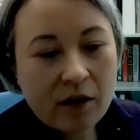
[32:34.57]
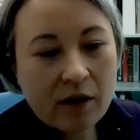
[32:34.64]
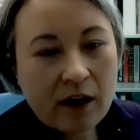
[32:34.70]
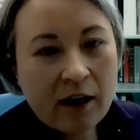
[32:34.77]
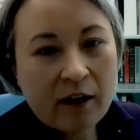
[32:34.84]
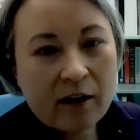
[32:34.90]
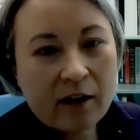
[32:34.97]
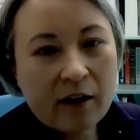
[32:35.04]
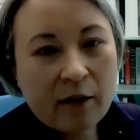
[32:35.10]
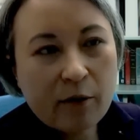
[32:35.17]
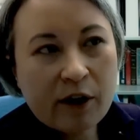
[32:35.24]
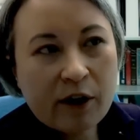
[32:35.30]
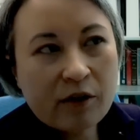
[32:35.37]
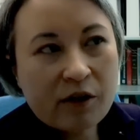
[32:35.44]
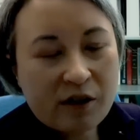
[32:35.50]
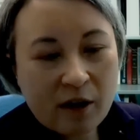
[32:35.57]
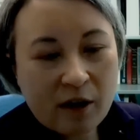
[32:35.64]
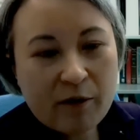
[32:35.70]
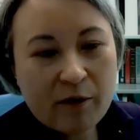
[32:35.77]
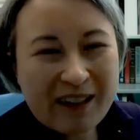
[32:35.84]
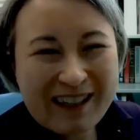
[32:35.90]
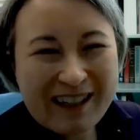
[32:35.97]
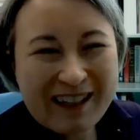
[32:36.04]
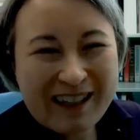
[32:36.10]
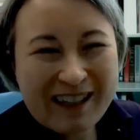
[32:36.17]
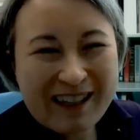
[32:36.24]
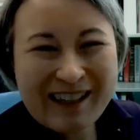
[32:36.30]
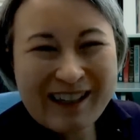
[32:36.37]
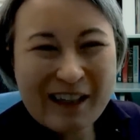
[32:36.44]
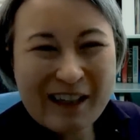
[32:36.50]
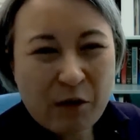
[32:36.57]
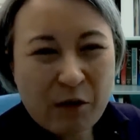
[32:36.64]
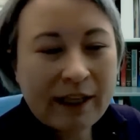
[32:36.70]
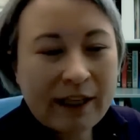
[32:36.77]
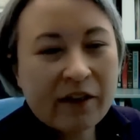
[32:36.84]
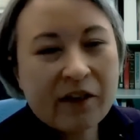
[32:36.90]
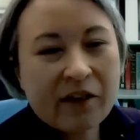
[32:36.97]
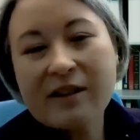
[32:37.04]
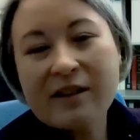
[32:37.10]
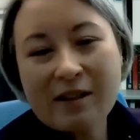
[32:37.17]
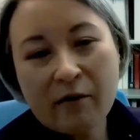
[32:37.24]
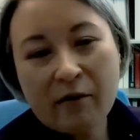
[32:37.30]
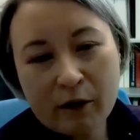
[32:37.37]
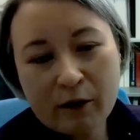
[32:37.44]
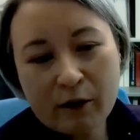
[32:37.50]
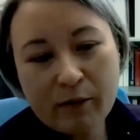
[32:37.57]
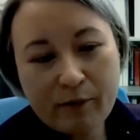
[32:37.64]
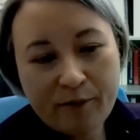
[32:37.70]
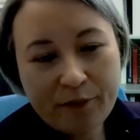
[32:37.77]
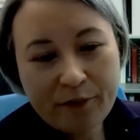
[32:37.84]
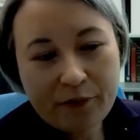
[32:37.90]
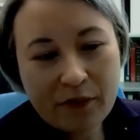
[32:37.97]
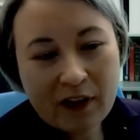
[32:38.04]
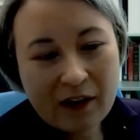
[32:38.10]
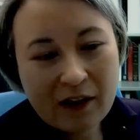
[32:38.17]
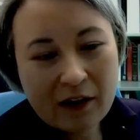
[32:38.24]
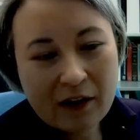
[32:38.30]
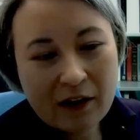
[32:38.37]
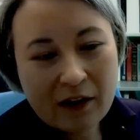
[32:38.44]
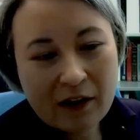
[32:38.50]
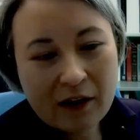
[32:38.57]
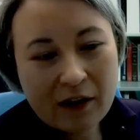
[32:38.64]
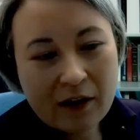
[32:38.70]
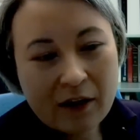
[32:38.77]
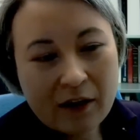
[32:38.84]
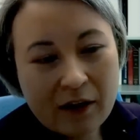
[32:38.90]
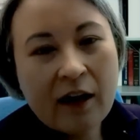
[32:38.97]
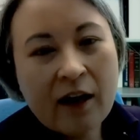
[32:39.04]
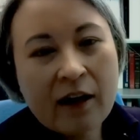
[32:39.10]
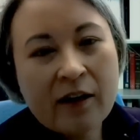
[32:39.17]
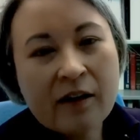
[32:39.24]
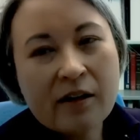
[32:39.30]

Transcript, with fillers: and that we could discover things that we didn't plan to discover. And